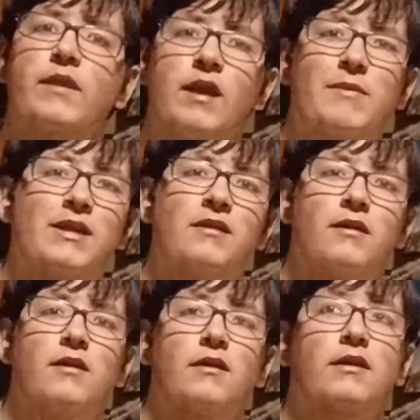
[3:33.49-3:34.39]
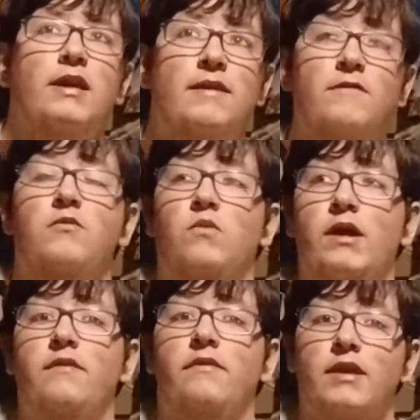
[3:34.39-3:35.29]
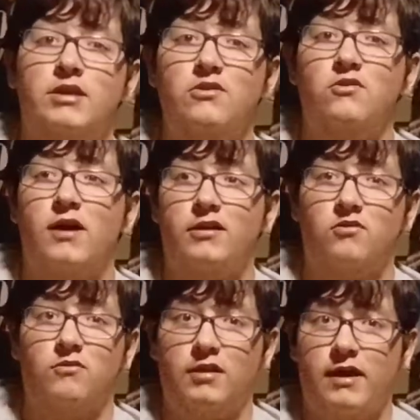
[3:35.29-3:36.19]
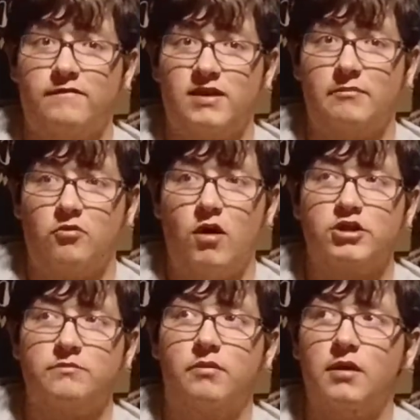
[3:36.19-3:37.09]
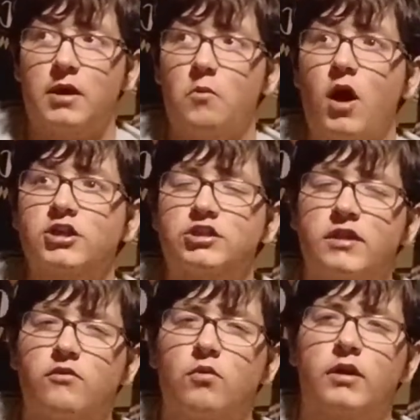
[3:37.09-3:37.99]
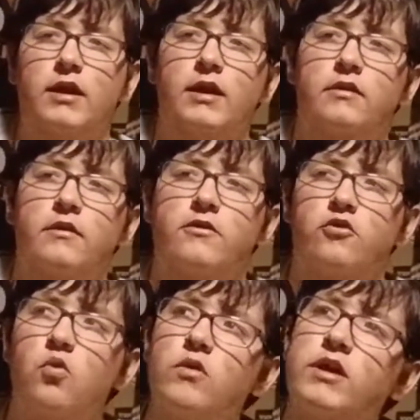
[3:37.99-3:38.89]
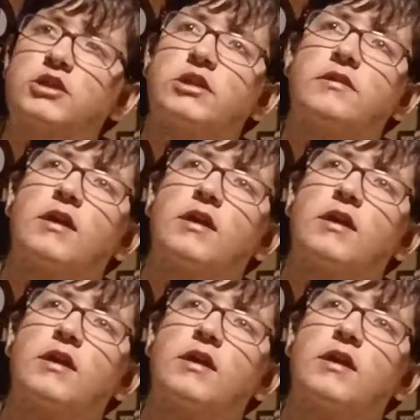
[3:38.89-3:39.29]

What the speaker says: I mean, even when they do, I don't really have time to watch them. But I watched this one, and the story just